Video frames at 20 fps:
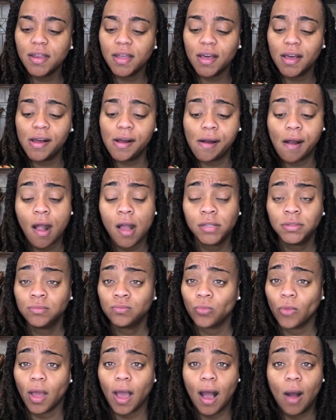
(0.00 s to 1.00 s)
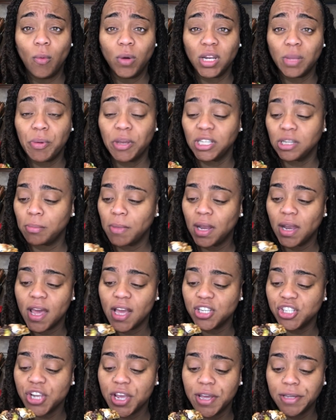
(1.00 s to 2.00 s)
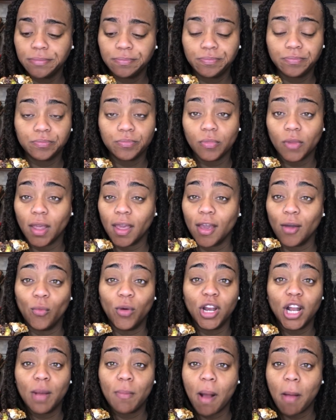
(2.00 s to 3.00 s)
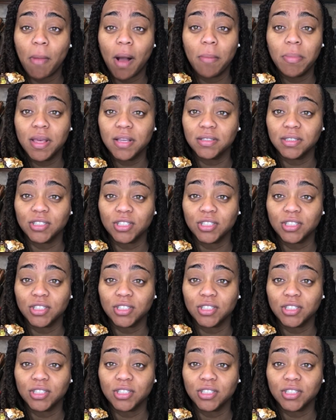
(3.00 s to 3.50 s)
I went and picked up my last check and went on about my business,